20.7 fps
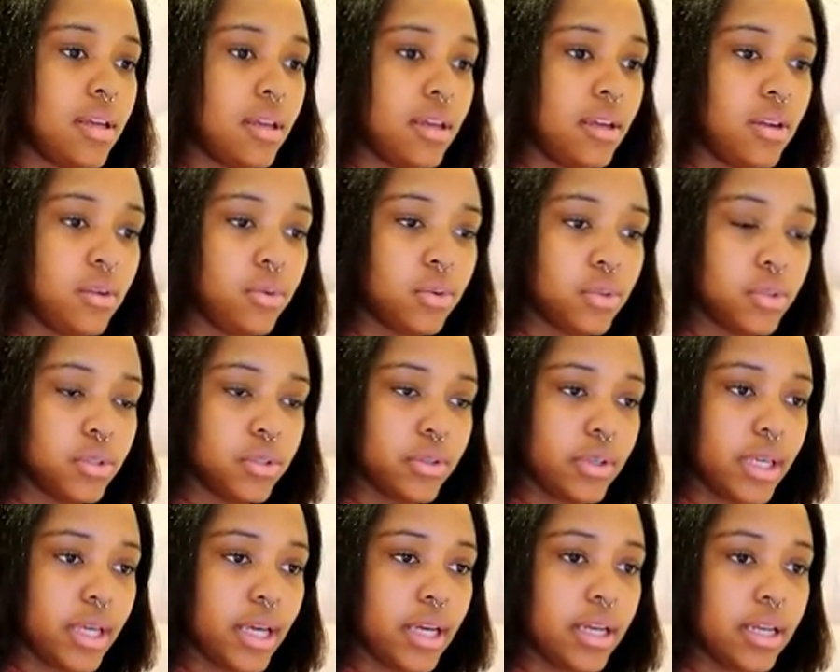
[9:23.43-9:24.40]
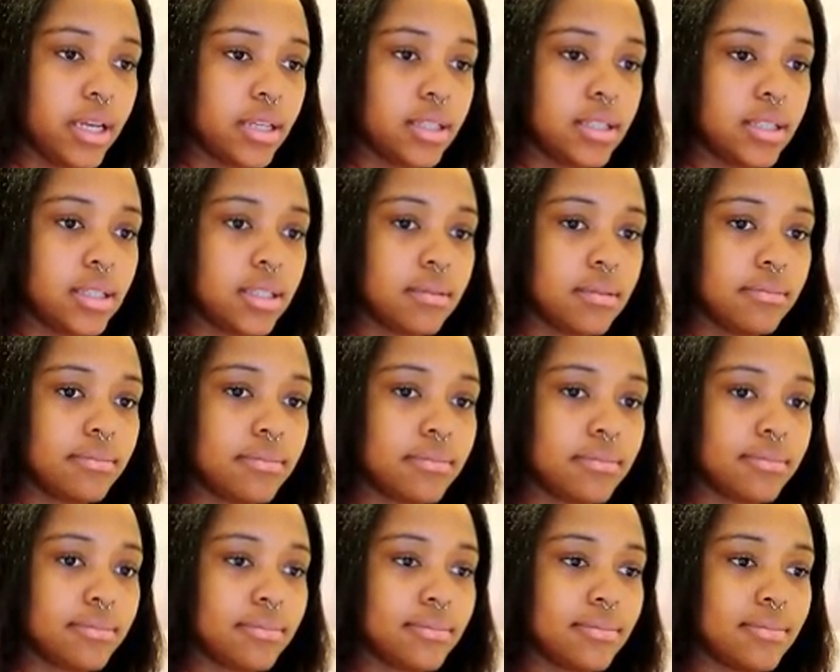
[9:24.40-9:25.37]
and also get it
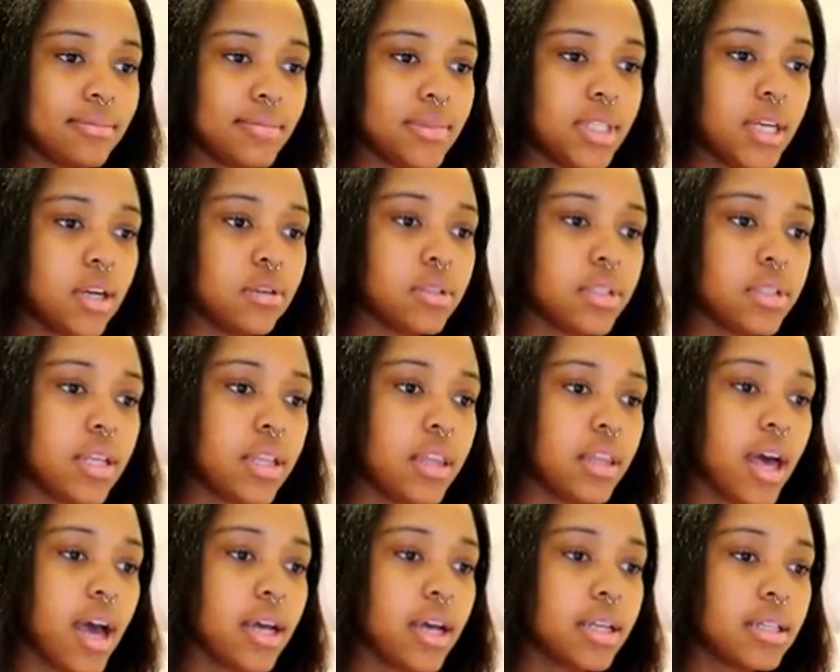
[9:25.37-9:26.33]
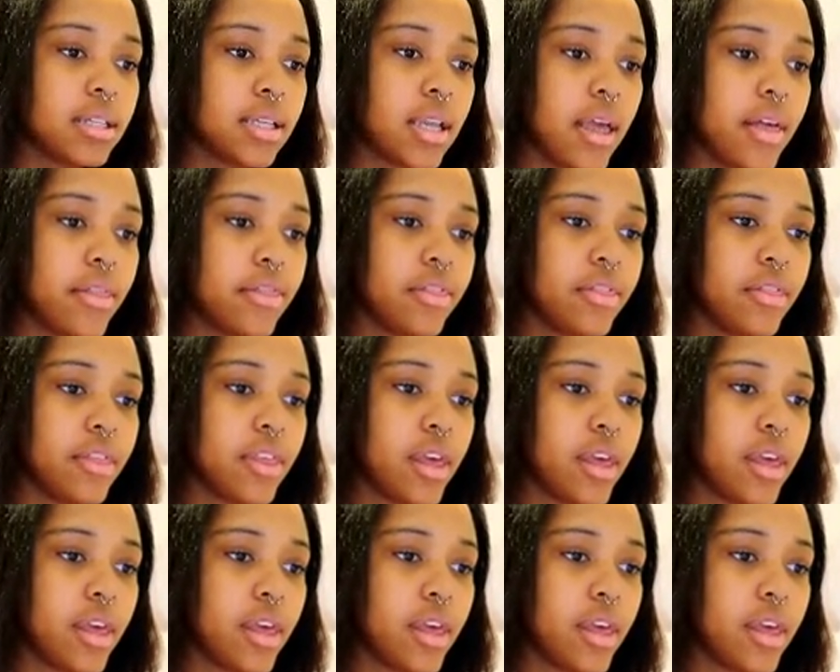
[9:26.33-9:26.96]
down to that, and